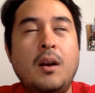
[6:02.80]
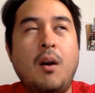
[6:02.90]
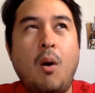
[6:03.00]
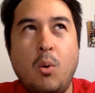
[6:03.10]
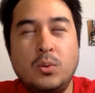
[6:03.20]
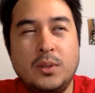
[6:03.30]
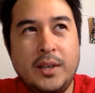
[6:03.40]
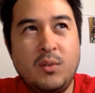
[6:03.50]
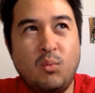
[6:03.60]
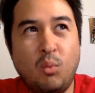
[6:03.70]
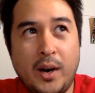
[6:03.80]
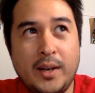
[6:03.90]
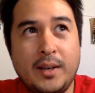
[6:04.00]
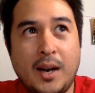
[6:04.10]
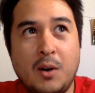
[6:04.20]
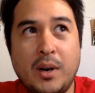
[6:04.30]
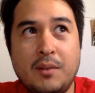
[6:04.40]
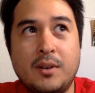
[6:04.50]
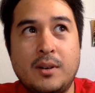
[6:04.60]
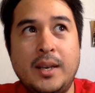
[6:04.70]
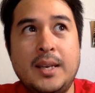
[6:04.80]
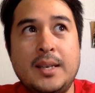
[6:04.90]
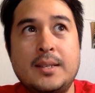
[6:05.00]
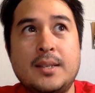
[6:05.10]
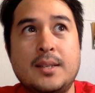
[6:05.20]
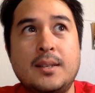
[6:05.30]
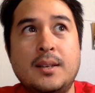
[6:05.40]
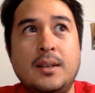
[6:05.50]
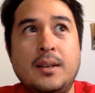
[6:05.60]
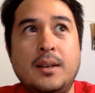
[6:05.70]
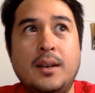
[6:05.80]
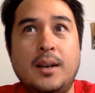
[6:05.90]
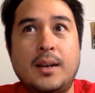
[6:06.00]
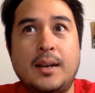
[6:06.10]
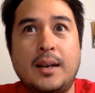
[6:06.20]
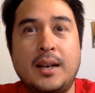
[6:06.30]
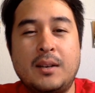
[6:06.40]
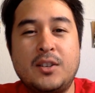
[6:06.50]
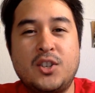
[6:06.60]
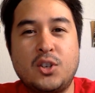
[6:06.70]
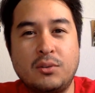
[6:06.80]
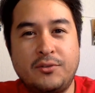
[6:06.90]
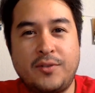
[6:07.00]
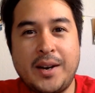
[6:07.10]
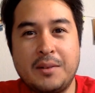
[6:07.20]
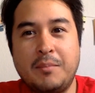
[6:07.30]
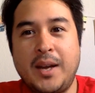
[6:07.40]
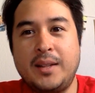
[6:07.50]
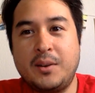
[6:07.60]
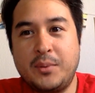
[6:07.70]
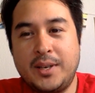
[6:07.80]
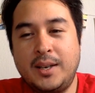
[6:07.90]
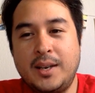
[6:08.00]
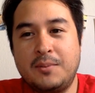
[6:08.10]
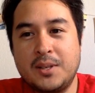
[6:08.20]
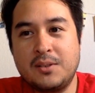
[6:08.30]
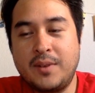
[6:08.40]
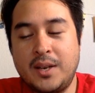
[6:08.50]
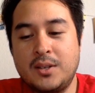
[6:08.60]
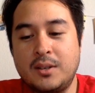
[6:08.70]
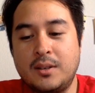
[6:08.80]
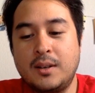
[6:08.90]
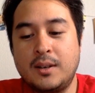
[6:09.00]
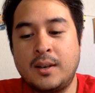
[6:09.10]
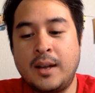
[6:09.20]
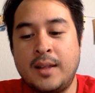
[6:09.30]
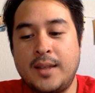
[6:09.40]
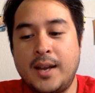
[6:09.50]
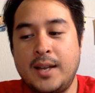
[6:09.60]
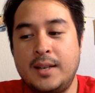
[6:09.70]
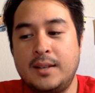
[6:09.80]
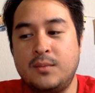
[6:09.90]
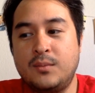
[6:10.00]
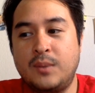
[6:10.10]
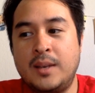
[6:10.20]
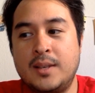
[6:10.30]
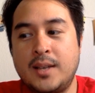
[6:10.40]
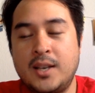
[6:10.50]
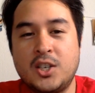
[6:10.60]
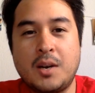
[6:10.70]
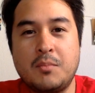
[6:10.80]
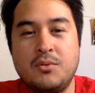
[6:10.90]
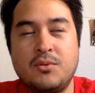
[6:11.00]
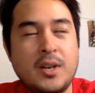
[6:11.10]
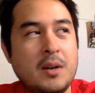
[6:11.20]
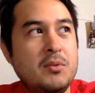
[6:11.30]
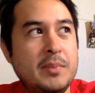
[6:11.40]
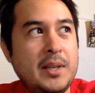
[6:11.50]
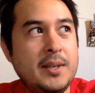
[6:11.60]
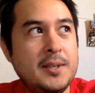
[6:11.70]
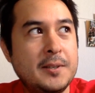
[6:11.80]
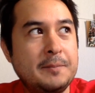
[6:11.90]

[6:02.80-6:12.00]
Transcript: Only one, however, is a surefire bet that we can get a reservation, and that is a shabu shabu place.